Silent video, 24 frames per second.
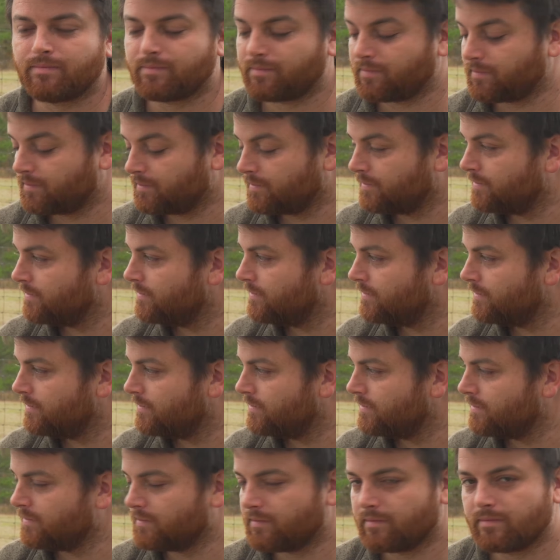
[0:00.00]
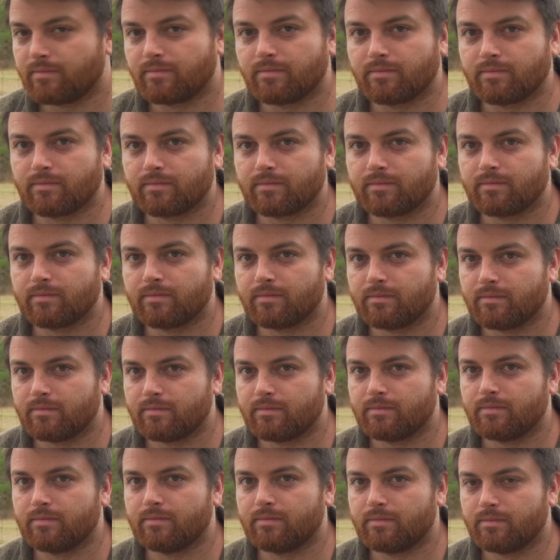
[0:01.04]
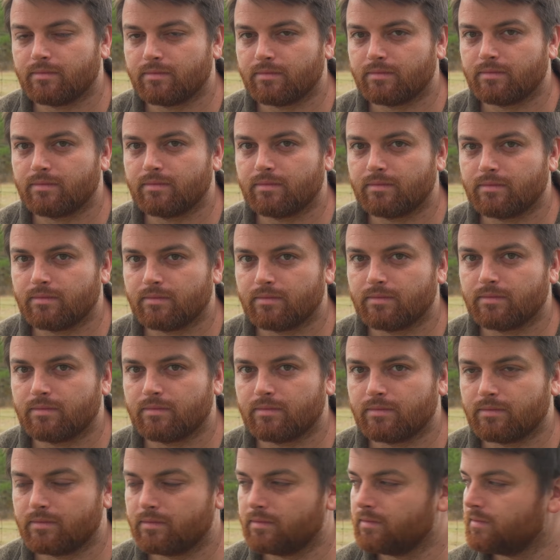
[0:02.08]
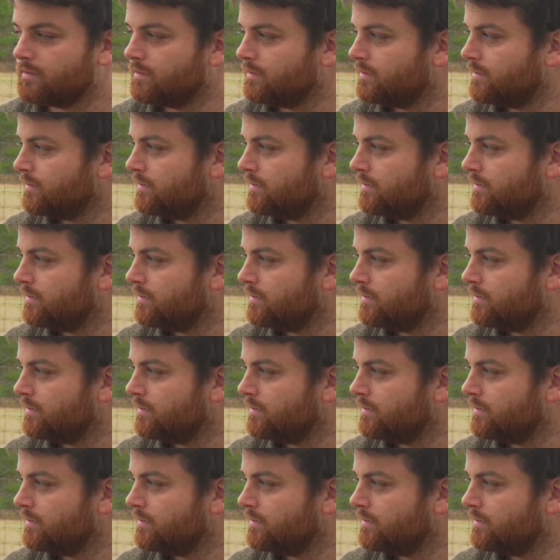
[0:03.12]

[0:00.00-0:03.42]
This person isn't speaking.